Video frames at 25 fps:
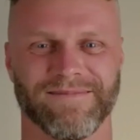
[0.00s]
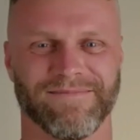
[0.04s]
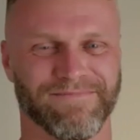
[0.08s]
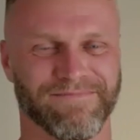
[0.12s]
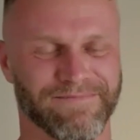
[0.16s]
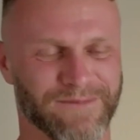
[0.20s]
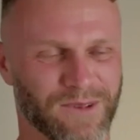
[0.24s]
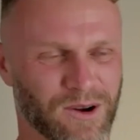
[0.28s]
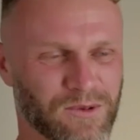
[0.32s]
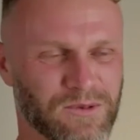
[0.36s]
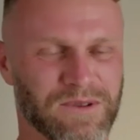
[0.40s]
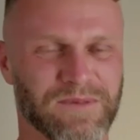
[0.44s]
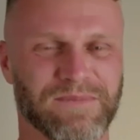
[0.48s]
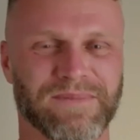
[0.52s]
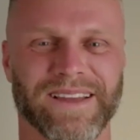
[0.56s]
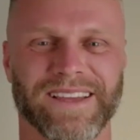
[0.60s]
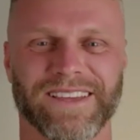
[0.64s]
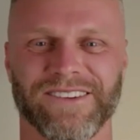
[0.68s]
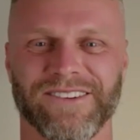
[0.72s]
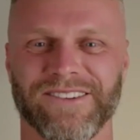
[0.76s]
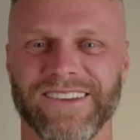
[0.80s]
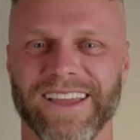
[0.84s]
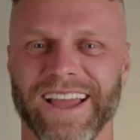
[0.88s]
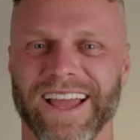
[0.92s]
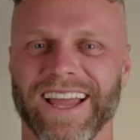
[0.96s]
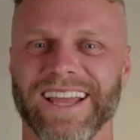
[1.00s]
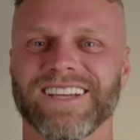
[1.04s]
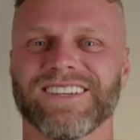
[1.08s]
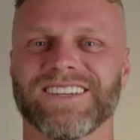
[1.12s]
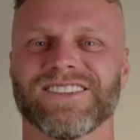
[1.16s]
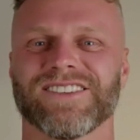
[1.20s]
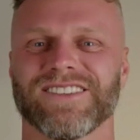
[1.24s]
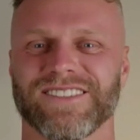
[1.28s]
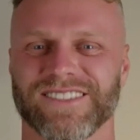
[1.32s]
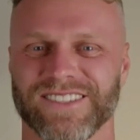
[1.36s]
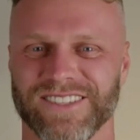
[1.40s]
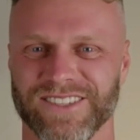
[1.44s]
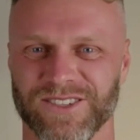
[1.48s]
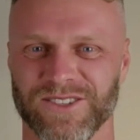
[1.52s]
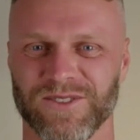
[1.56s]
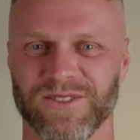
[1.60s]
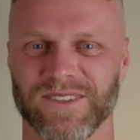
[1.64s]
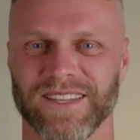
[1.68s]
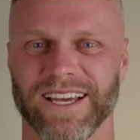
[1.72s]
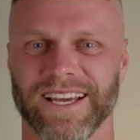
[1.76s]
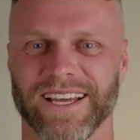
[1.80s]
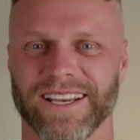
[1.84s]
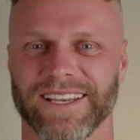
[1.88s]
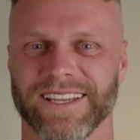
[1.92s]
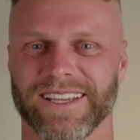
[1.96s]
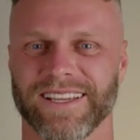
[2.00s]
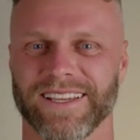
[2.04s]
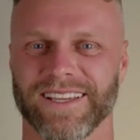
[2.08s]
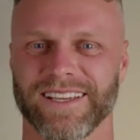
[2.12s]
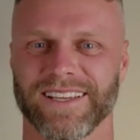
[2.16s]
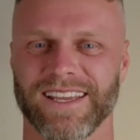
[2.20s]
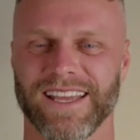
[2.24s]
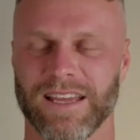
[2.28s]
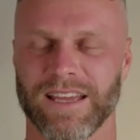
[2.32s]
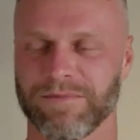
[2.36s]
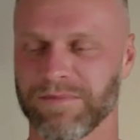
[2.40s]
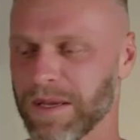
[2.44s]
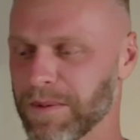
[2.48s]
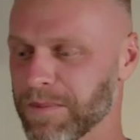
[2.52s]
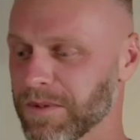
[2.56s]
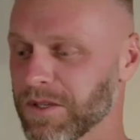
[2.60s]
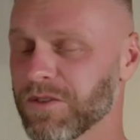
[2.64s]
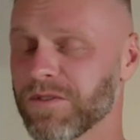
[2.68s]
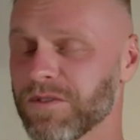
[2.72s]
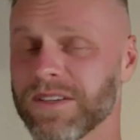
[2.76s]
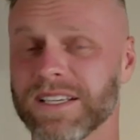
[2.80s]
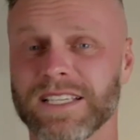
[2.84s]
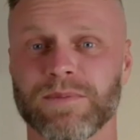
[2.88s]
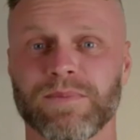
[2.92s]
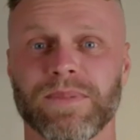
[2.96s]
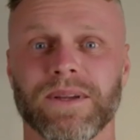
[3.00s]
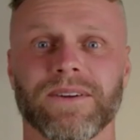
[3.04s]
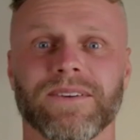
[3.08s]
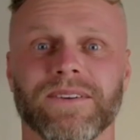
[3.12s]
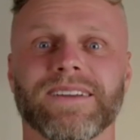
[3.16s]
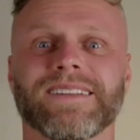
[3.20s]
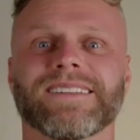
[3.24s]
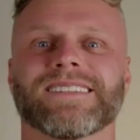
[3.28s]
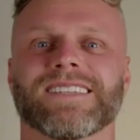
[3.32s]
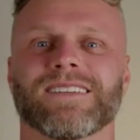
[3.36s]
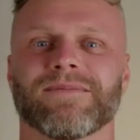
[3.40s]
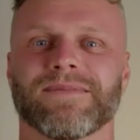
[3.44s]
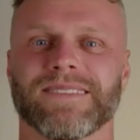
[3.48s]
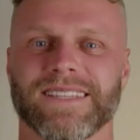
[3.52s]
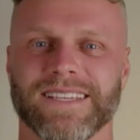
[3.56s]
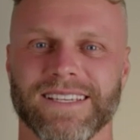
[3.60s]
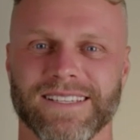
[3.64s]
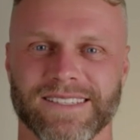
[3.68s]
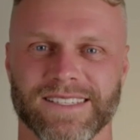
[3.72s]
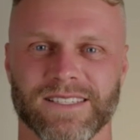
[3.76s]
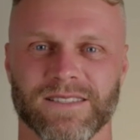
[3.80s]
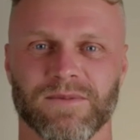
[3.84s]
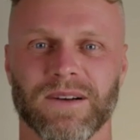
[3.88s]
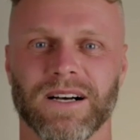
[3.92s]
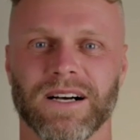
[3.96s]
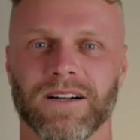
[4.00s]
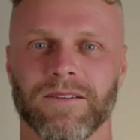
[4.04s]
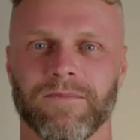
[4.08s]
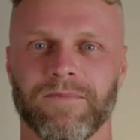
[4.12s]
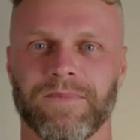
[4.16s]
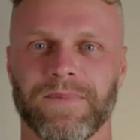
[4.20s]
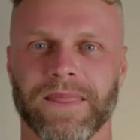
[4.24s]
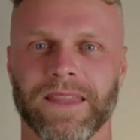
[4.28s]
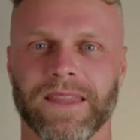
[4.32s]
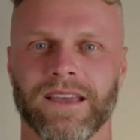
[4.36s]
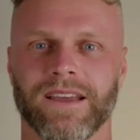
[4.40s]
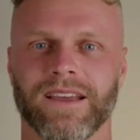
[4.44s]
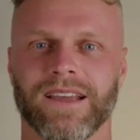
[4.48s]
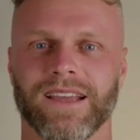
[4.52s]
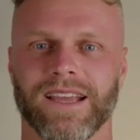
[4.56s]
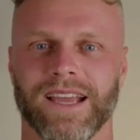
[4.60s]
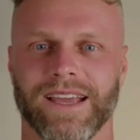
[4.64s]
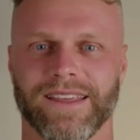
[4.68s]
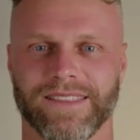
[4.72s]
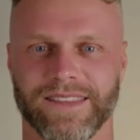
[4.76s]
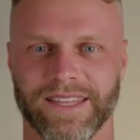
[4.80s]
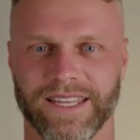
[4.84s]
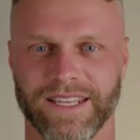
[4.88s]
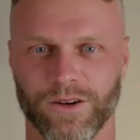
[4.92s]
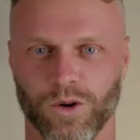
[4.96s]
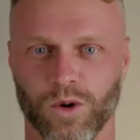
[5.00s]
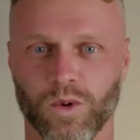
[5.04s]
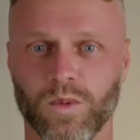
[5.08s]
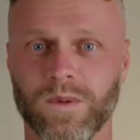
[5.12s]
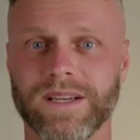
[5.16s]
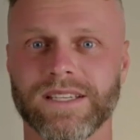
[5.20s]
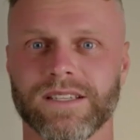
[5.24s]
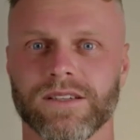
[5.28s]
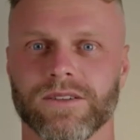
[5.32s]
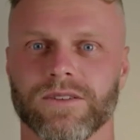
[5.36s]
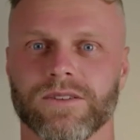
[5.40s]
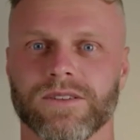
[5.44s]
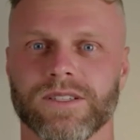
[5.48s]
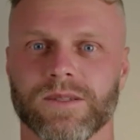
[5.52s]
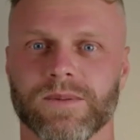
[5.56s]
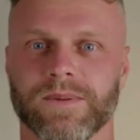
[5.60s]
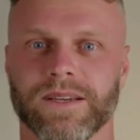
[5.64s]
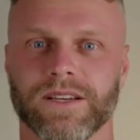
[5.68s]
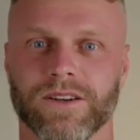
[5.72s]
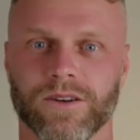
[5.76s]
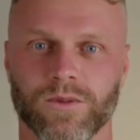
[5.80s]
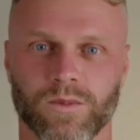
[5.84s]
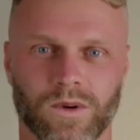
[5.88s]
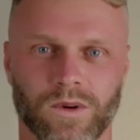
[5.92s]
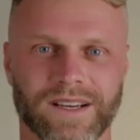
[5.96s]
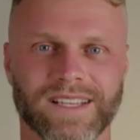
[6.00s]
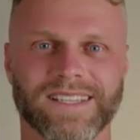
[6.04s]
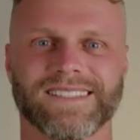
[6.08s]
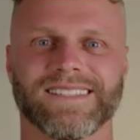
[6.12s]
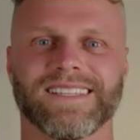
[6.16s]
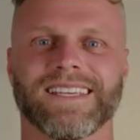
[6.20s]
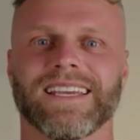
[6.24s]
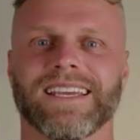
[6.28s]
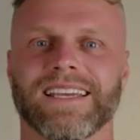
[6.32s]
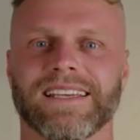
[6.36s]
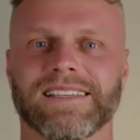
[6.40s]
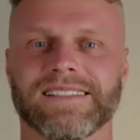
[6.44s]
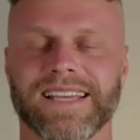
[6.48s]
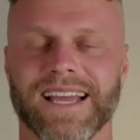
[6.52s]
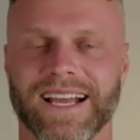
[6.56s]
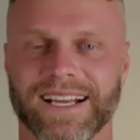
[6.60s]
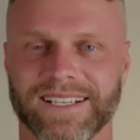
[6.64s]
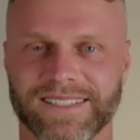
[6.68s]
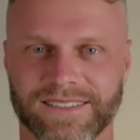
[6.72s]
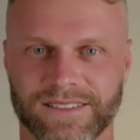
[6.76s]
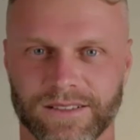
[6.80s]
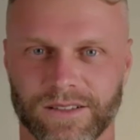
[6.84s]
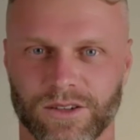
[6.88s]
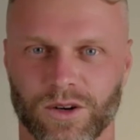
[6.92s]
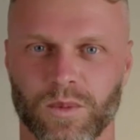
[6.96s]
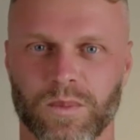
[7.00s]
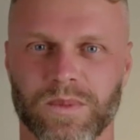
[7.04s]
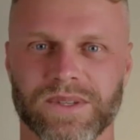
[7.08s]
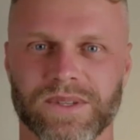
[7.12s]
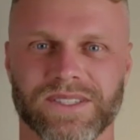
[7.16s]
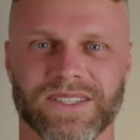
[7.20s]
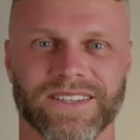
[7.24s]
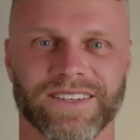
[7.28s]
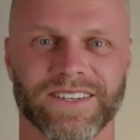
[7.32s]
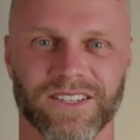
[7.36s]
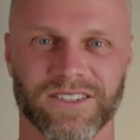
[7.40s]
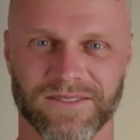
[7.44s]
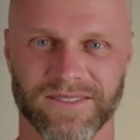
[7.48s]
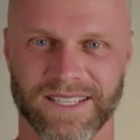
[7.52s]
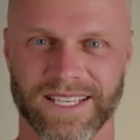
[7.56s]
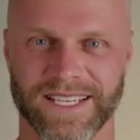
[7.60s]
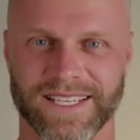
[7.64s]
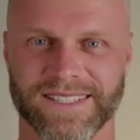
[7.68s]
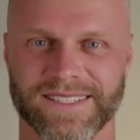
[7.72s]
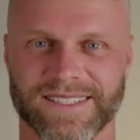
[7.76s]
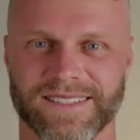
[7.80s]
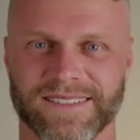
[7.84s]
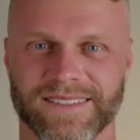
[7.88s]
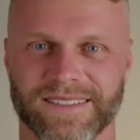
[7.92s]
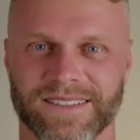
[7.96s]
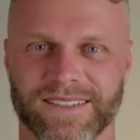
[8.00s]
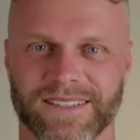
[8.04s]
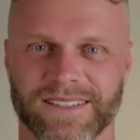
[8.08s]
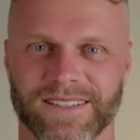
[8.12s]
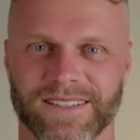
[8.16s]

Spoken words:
What would make you anxious to do that? And maybe you've experienced some of these as well. And then all we do is we go, what is the exact opposite of this?